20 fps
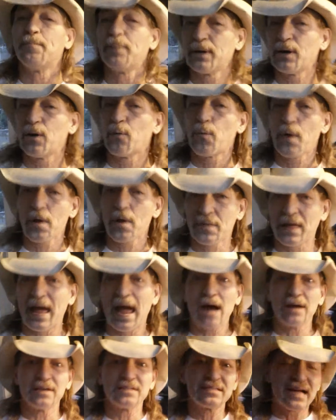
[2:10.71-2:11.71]
put it around the
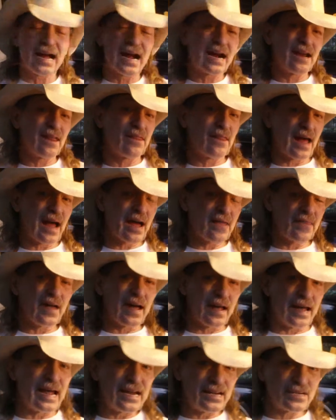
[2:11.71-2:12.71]
outside of
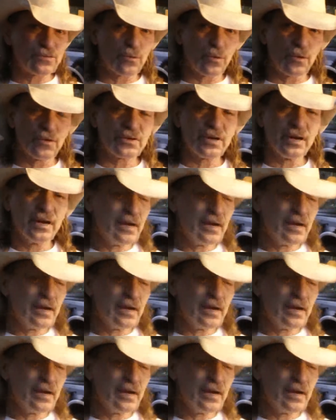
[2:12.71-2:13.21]
that heat source.